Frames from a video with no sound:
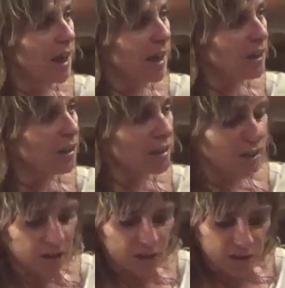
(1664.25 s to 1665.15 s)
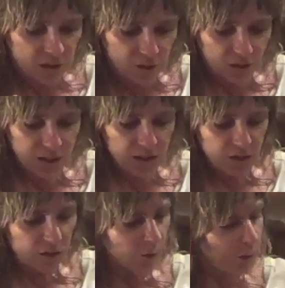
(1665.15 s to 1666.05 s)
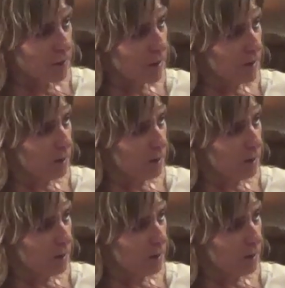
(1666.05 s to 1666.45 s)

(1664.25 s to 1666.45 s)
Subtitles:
and look into your body,